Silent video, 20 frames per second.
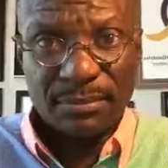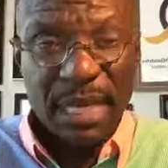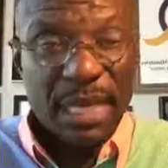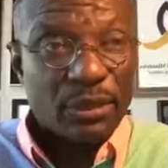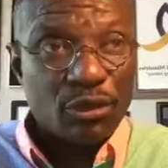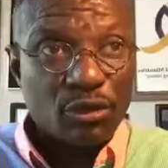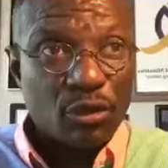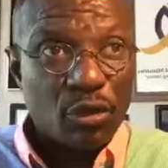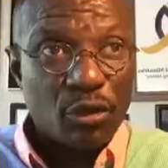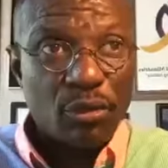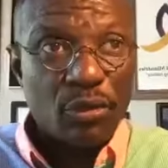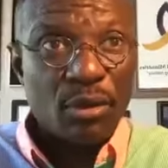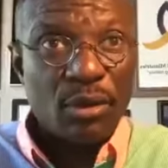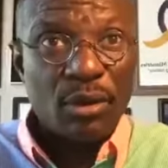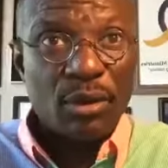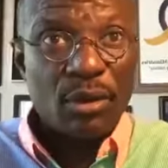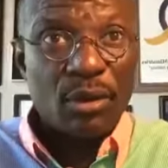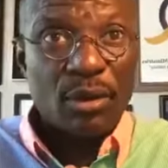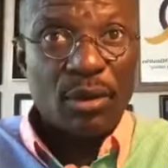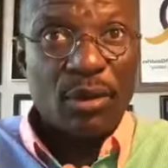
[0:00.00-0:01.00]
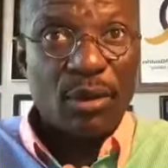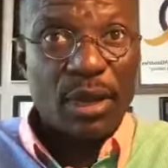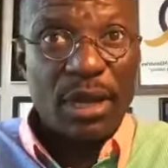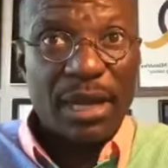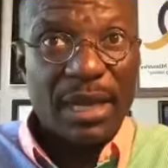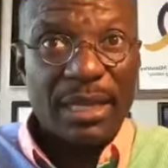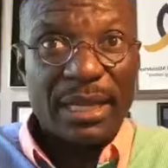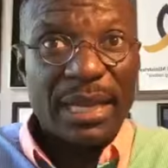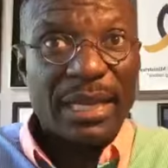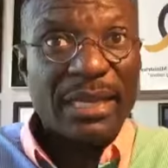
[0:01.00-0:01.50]
And so
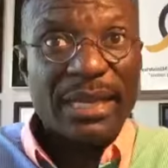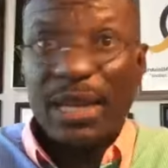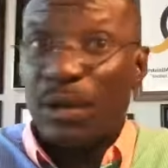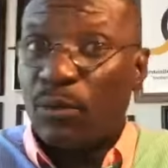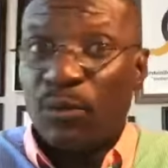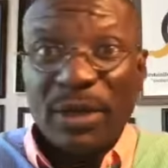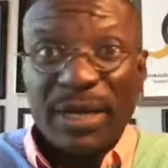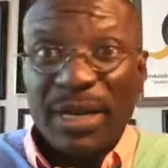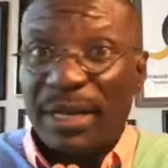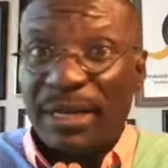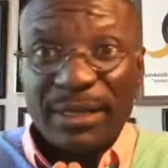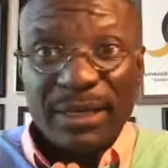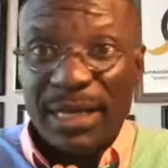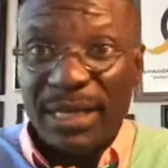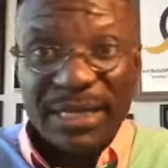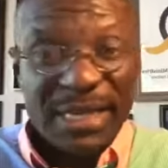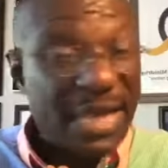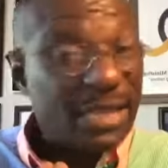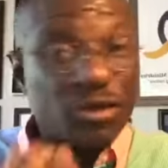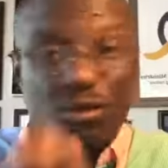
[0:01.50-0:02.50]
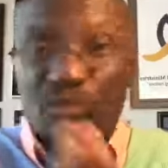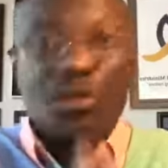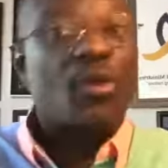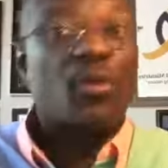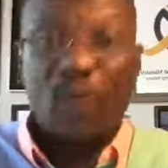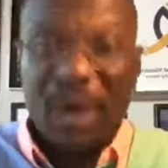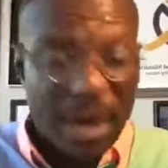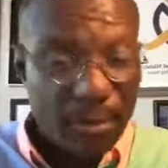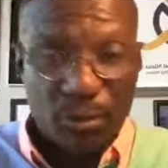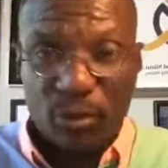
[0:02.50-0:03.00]
that's
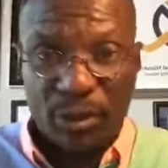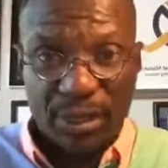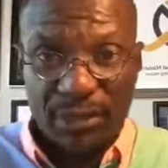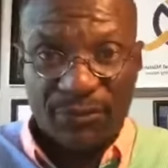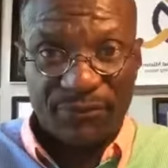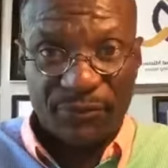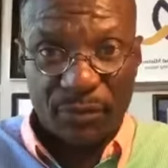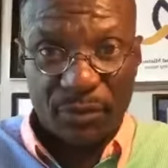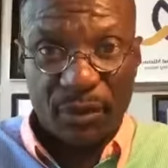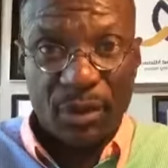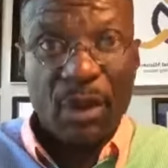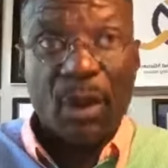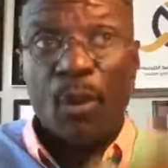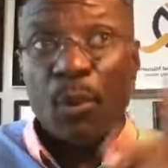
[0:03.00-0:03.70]
not what I'm looking for.